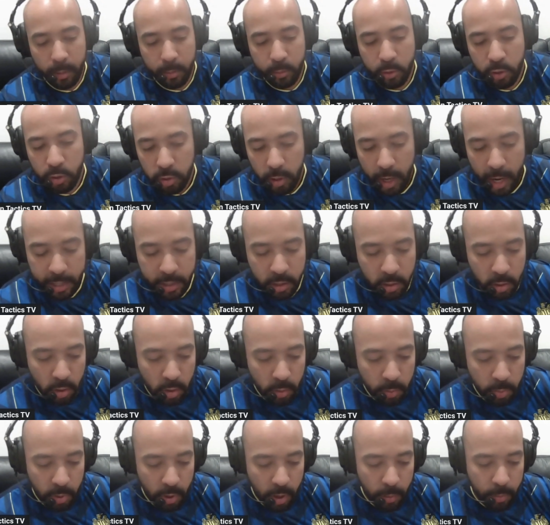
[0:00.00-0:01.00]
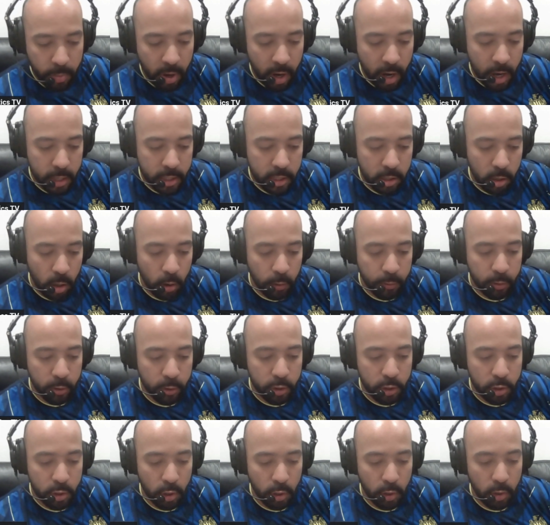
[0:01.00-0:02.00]
try to pass it off
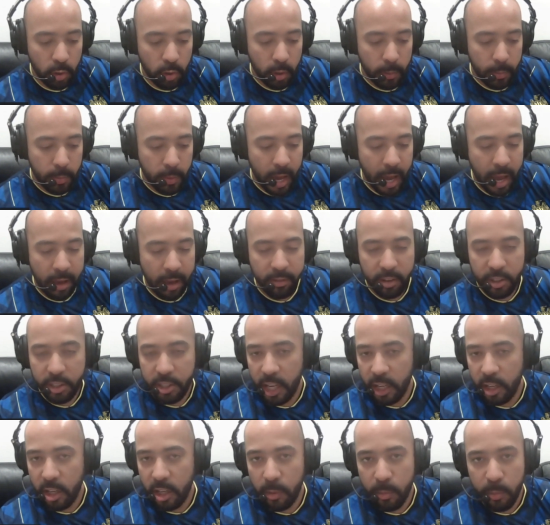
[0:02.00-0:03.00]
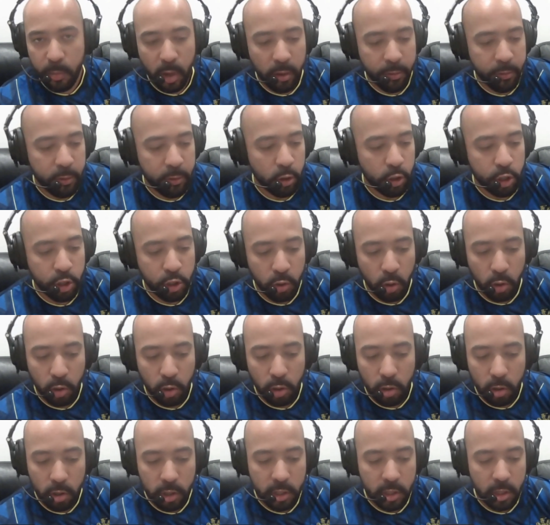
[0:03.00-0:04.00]
onto either Jacob Murphy or Sean
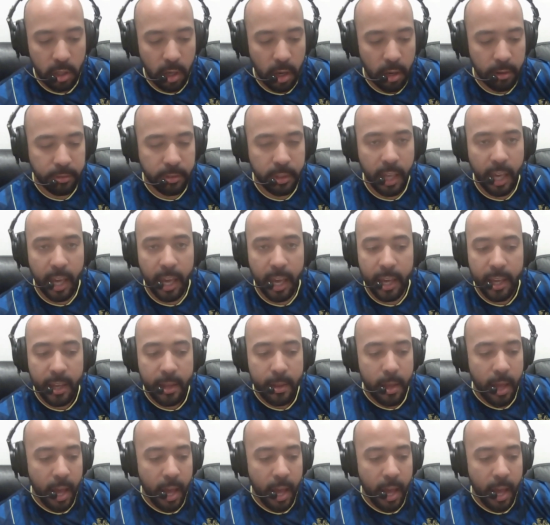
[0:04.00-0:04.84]
Longstaff there,